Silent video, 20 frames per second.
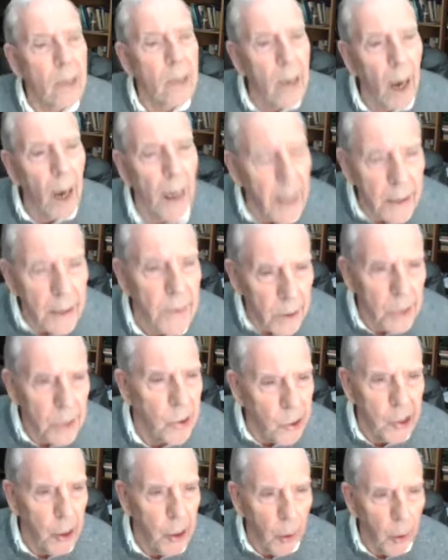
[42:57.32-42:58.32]
got at the
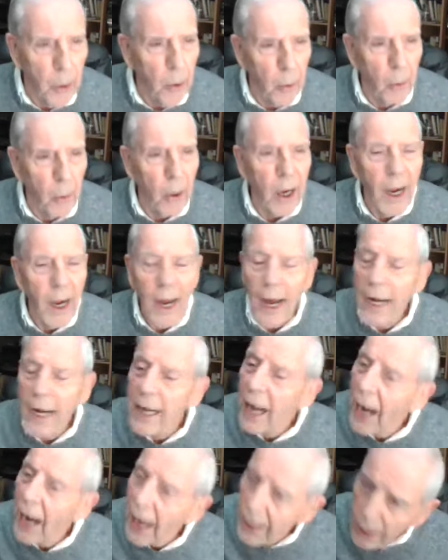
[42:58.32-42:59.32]
Jew,
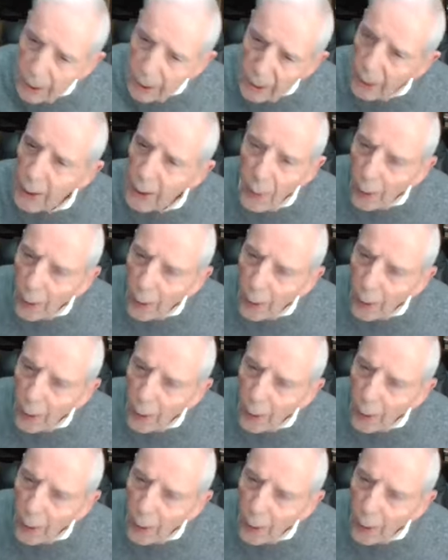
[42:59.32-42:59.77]
and he had a good